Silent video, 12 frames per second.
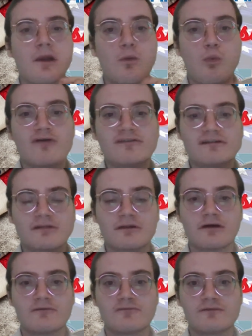It wasn't
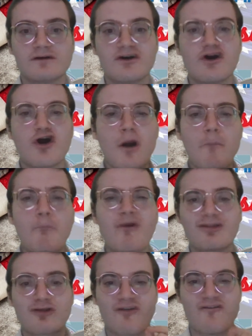enough. Up
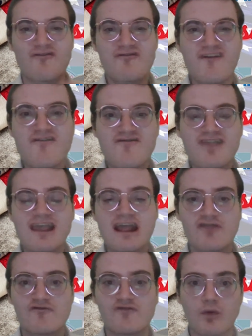until the
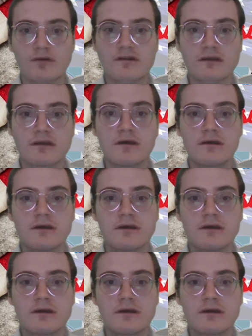15th vote,